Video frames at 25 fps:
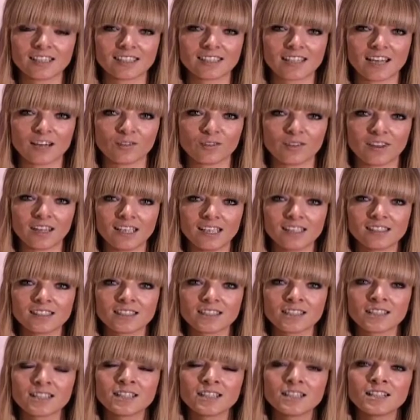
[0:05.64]

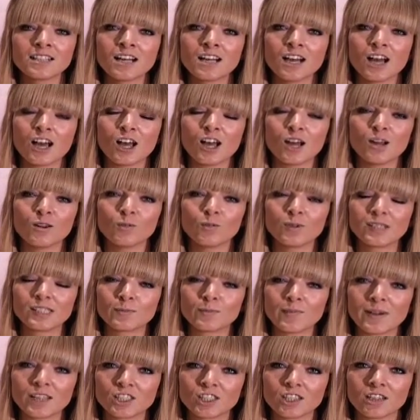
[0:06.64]
southeast. We
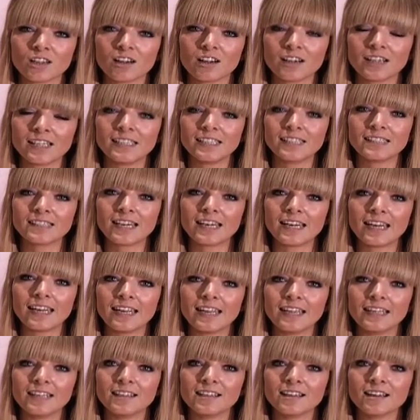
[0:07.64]
specialise
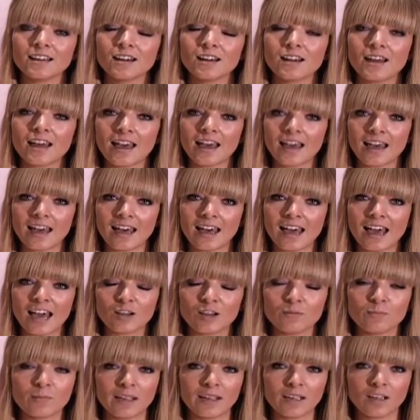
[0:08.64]
in hair
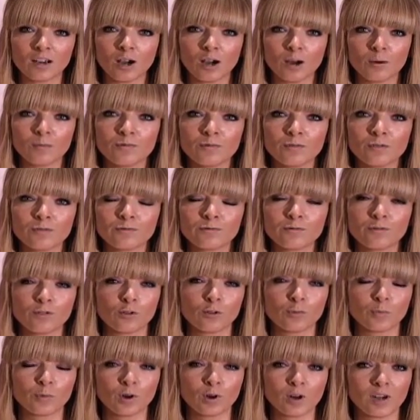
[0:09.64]
and makeup
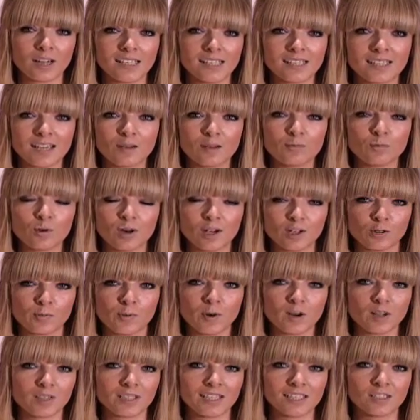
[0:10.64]
for brides and bridal
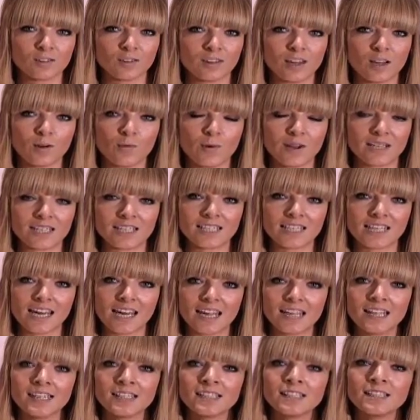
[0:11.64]
parties on their wedding
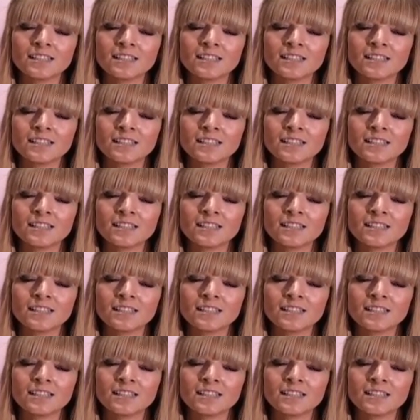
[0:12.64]
day.